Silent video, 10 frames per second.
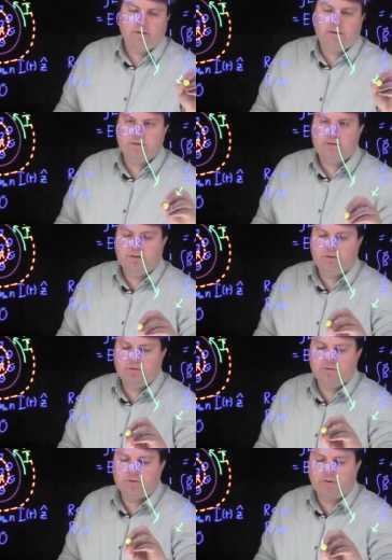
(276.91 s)
these
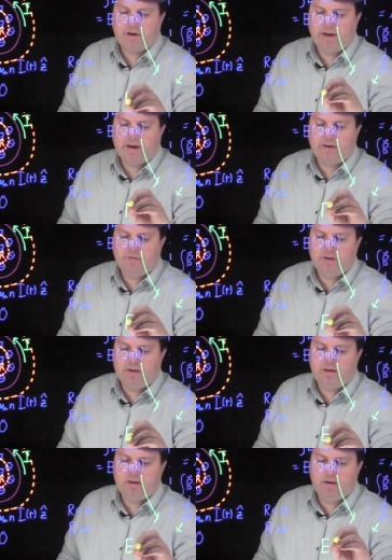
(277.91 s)
two. So I have
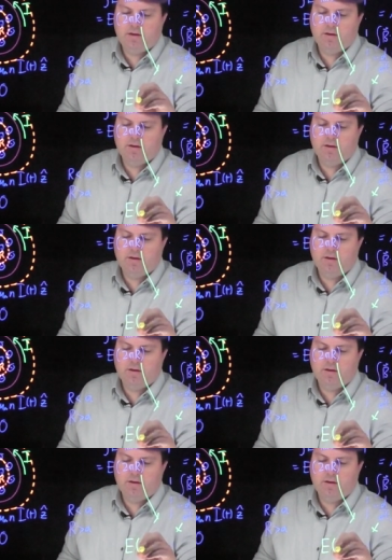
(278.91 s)
E